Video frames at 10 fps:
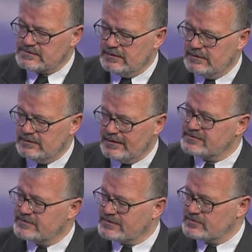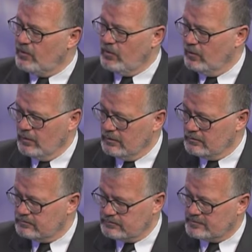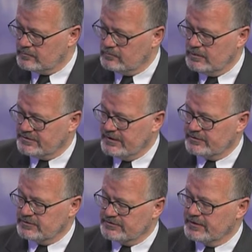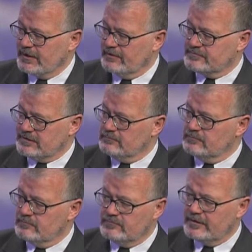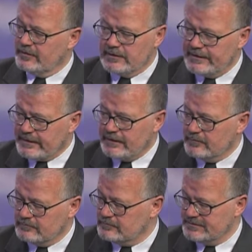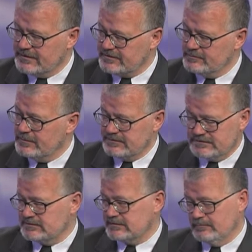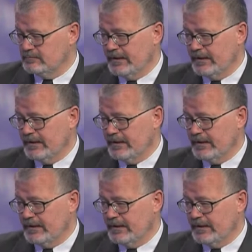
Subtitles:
that's all residential. So you can have some very leaky residential buildings and some,